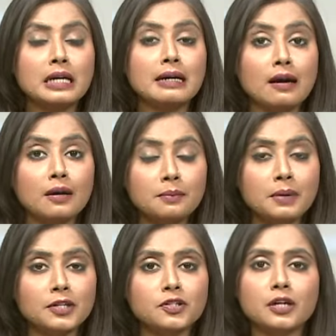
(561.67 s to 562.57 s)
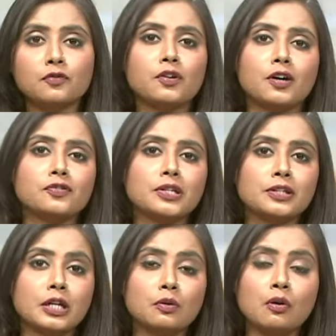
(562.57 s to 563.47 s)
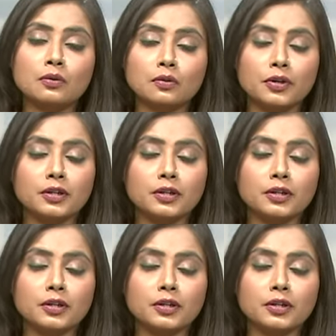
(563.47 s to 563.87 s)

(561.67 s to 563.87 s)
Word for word: unmanned aircraft in their ongoing